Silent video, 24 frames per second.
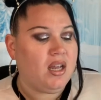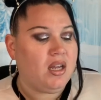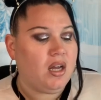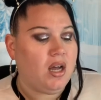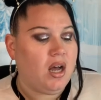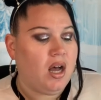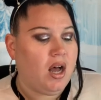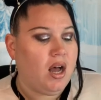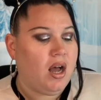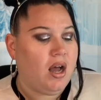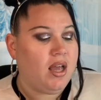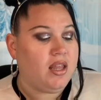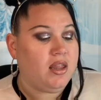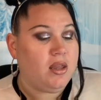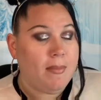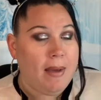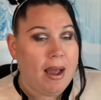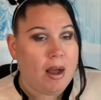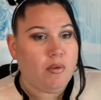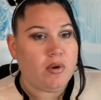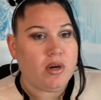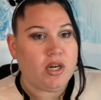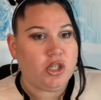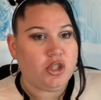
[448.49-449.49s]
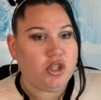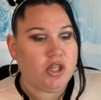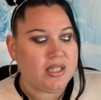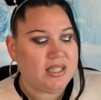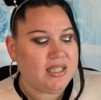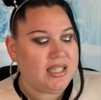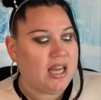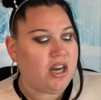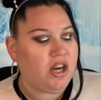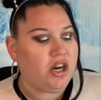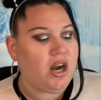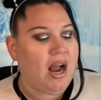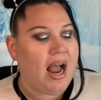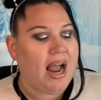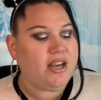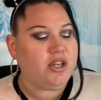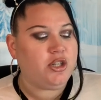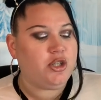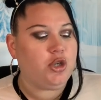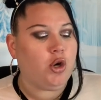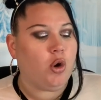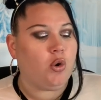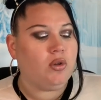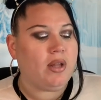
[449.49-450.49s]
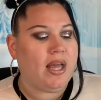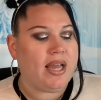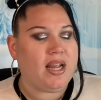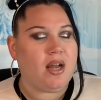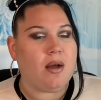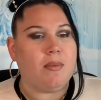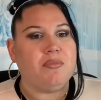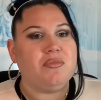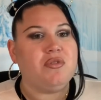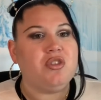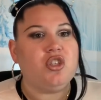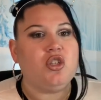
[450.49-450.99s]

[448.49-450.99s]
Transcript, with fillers: uh, the matte one in Trendsetter. I don't like them.